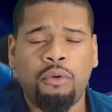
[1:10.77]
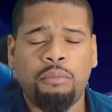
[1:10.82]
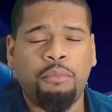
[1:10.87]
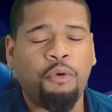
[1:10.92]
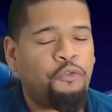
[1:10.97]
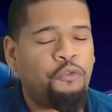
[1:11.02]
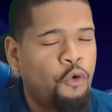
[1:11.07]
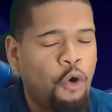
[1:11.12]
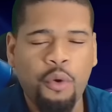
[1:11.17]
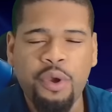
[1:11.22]

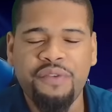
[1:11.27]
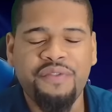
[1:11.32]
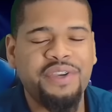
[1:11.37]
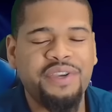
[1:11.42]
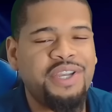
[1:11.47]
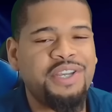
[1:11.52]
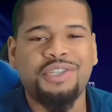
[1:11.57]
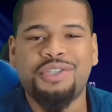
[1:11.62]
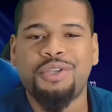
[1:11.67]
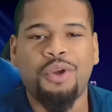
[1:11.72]
Before we even
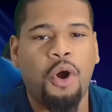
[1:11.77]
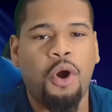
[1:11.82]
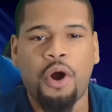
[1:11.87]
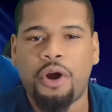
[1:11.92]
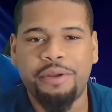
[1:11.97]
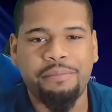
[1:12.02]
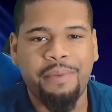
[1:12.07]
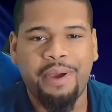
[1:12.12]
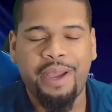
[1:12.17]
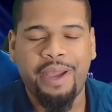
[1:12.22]
get
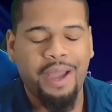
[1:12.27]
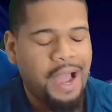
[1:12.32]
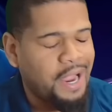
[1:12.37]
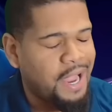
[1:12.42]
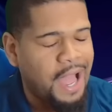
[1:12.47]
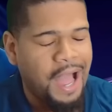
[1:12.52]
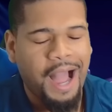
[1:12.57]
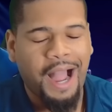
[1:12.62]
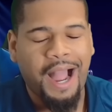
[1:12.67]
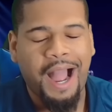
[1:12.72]
started, man,
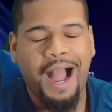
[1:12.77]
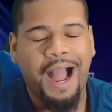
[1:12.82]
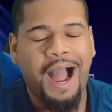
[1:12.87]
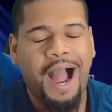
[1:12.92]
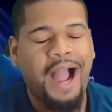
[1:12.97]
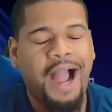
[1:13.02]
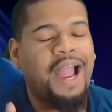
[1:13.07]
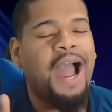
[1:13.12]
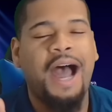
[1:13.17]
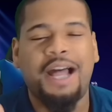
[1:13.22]

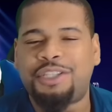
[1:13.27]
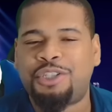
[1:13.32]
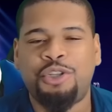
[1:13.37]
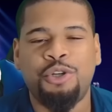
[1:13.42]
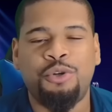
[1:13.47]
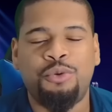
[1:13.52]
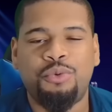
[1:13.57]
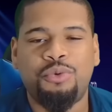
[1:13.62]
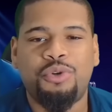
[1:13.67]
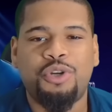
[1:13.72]
I got to.
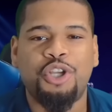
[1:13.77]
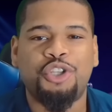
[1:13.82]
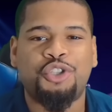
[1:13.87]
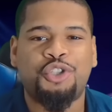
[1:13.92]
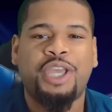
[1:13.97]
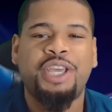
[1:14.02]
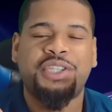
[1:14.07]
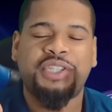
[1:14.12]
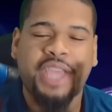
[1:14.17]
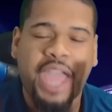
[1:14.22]

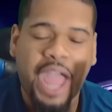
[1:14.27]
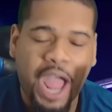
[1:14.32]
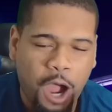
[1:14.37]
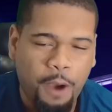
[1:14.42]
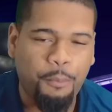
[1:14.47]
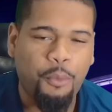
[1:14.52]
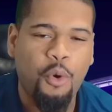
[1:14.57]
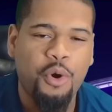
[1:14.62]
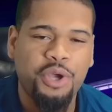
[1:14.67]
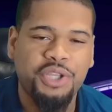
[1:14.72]
Because
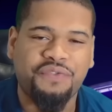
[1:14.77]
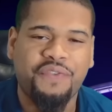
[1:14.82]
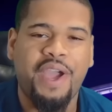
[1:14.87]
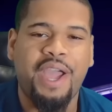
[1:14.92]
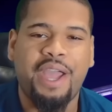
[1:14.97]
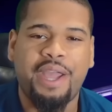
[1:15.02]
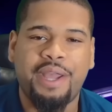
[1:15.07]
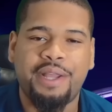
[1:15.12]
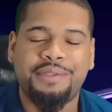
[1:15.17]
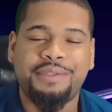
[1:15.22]
Cowboys
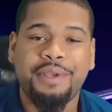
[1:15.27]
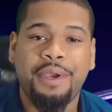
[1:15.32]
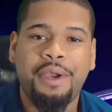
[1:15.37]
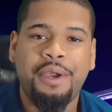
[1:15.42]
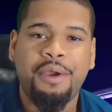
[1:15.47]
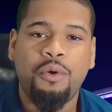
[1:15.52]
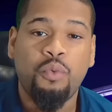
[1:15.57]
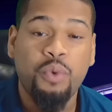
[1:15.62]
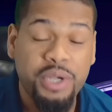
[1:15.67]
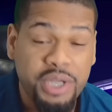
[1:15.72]
fans,
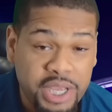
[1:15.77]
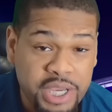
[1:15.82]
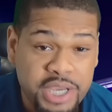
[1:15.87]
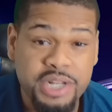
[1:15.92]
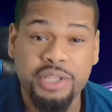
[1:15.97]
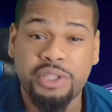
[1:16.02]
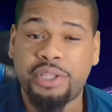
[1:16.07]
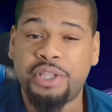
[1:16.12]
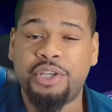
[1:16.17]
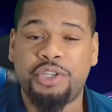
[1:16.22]
we
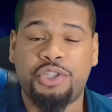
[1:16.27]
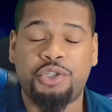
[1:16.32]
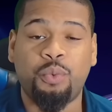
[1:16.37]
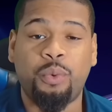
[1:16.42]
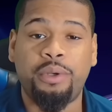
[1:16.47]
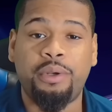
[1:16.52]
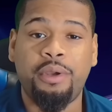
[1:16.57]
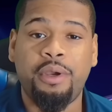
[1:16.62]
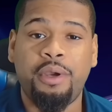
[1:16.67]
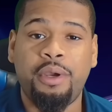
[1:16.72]
needed this one.
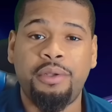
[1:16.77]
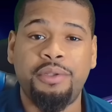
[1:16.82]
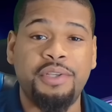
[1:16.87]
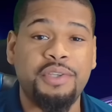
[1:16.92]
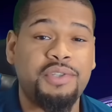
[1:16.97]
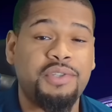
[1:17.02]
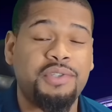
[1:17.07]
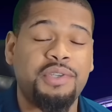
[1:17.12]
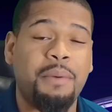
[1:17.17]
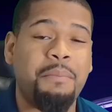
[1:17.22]

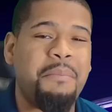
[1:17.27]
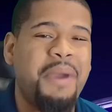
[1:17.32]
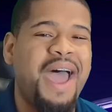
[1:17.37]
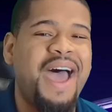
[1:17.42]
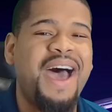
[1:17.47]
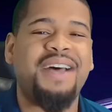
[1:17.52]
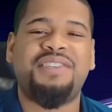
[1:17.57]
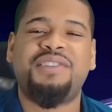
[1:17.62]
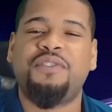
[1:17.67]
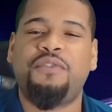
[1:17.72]
This is a
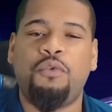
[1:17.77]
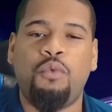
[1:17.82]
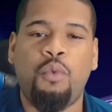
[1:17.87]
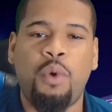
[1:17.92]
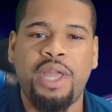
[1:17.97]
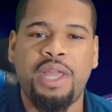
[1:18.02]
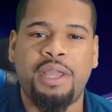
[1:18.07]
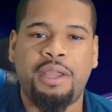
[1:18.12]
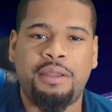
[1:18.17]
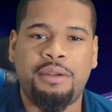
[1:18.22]
massive
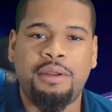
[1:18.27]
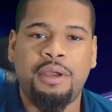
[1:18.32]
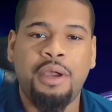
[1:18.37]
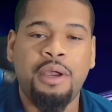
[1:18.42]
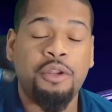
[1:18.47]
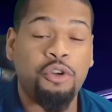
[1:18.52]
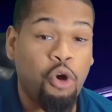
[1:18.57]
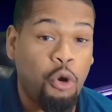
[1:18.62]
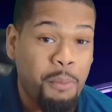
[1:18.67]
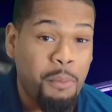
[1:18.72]
win.
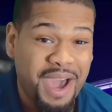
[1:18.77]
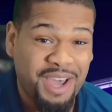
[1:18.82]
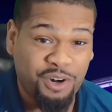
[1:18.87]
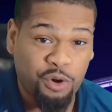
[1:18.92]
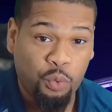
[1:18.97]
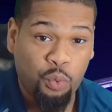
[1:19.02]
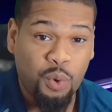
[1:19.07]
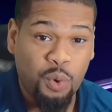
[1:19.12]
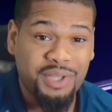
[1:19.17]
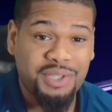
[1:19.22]
No matter
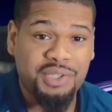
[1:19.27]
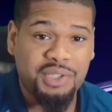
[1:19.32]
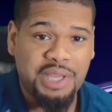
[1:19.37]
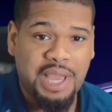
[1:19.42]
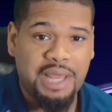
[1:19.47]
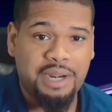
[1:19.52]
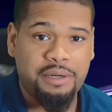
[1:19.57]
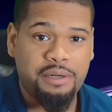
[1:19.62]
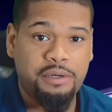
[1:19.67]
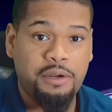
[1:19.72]
what
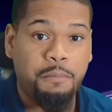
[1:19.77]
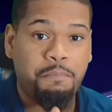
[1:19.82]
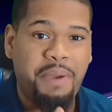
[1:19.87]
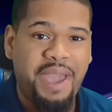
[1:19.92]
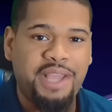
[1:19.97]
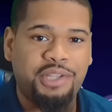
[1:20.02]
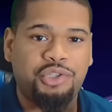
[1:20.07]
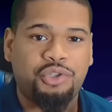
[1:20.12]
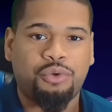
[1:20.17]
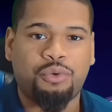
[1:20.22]
side of the
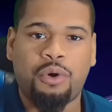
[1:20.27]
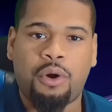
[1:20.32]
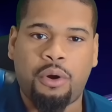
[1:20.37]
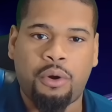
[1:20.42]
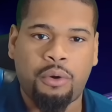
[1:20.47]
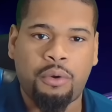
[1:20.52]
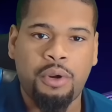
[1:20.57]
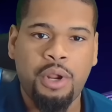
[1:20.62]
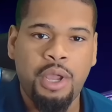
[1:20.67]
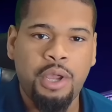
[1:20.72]
debate you're on,
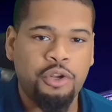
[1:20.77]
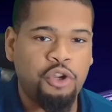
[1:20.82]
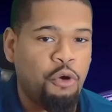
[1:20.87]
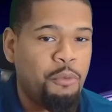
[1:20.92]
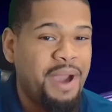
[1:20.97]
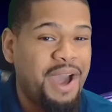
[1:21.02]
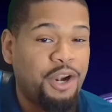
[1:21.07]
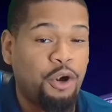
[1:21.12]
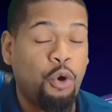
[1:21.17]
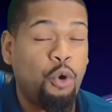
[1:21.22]
no
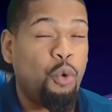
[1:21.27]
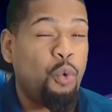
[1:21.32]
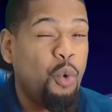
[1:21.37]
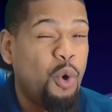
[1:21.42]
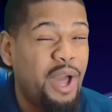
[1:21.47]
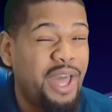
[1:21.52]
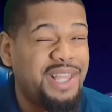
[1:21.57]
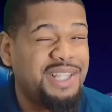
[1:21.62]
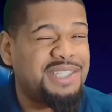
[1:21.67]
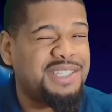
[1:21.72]
matter
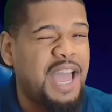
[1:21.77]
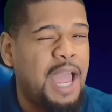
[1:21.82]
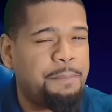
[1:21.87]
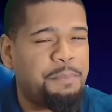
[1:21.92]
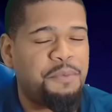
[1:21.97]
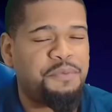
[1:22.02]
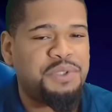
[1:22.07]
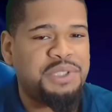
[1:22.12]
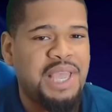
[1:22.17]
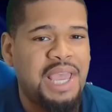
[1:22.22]
what type
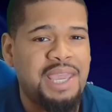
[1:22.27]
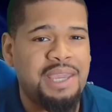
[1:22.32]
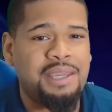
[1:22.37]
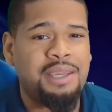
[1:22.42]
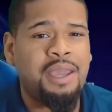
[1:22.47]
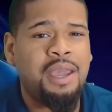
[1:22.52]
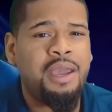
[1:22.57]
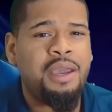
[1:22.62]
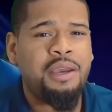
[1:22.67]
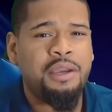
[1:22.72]
of take
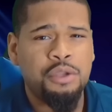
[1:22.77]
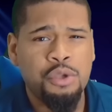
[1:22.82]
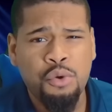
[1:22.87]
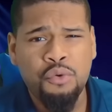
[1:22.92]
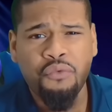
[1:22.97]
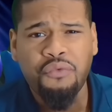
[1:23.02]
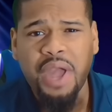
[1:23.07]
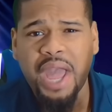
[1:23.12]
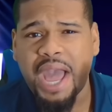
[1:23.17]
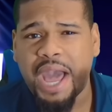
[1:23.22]

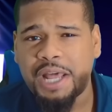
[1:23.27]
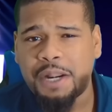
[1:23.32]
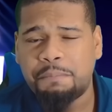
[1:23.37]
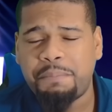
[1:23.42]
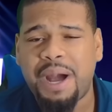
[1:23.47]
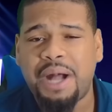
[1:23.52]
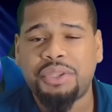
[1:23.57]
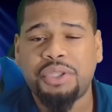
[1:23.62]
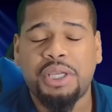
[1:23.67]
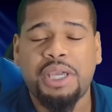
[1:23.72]
you've had
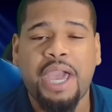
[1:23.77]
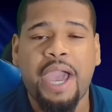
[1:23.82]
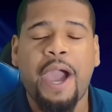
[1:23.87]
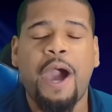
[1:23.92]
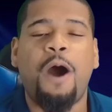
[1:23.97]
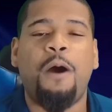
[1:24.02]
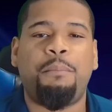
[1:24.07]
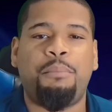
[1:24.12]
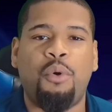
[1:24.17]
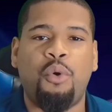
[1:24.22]
about the
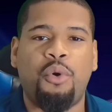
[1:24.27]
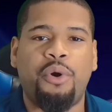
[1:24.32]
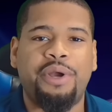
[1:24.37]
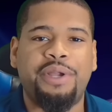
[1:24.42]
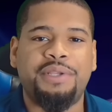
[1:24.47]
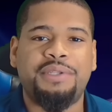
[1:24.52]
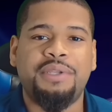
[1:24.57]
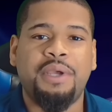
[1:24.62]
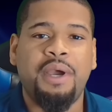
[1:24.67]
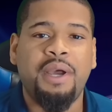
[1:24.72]

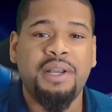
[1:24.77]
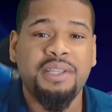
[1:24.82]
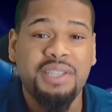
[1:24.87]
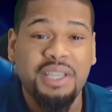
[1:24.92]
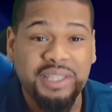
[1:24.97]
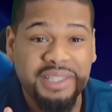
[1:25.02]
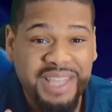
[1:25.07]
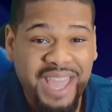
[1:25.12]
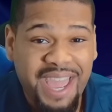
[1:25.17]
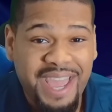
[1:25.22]
Cowboys,
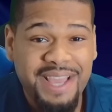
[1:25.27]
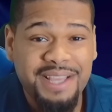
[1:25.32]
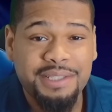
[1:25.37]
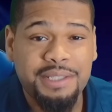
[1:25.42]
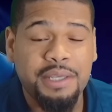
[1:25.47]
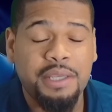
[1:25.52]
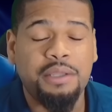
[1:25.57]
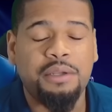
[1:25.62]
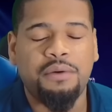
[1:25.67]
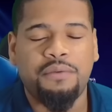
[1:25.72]
today's
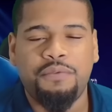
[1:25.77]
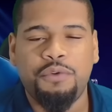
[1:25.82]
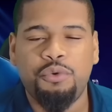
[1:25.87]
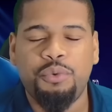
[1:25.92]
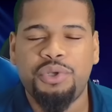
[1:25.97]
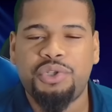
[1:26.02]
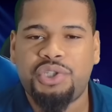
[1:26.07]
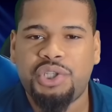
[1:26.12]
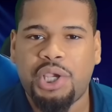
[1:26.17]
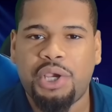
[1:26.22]
interview
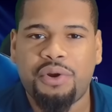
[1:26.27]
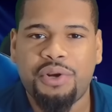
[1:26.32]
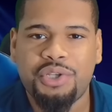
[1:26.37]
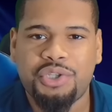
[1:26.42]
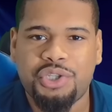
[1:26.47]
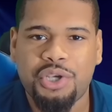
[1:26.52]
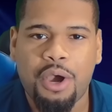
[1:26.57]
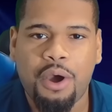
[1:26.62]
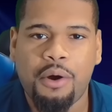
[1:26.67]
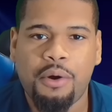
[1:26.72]
with Jerry
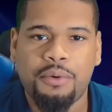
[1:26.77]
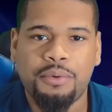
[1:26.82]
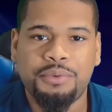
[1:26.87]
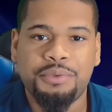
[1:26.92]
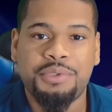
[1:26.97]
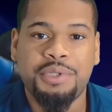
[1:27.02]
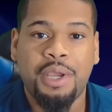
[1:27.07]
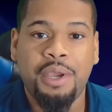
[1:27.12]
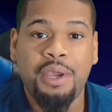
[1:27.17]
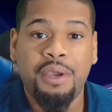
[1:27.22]

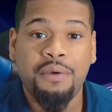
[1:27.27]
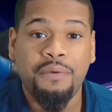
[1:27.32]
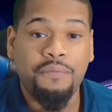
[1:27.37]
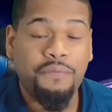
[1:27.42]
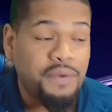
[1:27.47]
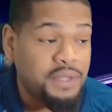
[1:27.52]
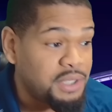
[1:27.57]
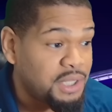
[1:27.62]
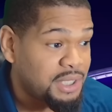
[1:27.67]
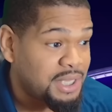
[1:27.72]
Jones
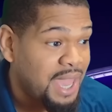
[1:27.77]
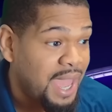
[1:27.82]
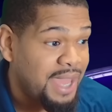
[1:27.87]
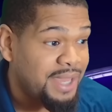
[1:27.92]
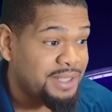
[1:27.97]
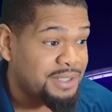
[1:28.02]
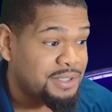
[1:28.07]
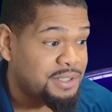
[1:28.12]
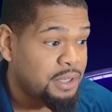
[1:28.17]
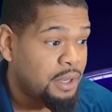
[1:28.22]

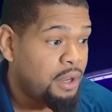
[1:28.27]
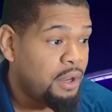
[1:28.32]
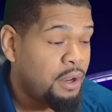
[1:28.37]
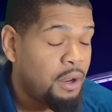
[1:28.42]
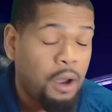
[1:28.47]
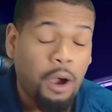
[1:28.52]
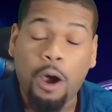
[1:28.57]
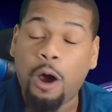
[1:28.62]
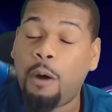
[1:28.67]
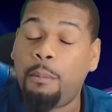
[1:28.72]
vindicates
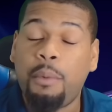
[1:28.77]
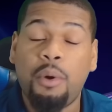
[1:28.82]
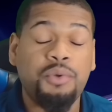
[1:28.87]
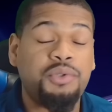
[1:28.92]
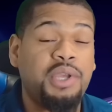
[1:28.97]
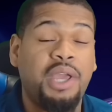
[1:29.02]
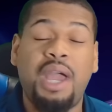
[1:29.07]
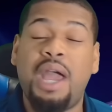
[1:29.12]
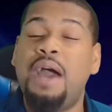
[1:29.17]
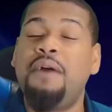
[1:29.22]
almost
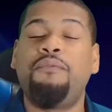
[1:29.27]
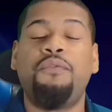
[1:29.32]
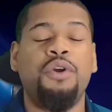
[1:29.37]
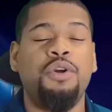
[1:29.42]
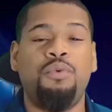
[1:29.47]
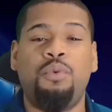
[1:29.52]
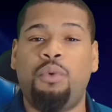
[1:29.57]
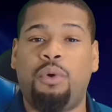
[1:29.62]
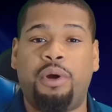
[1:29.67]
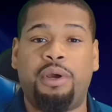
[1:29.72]

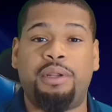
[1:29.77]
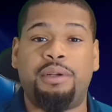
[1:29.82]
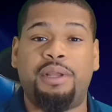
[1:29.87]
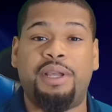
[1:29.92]
everyone.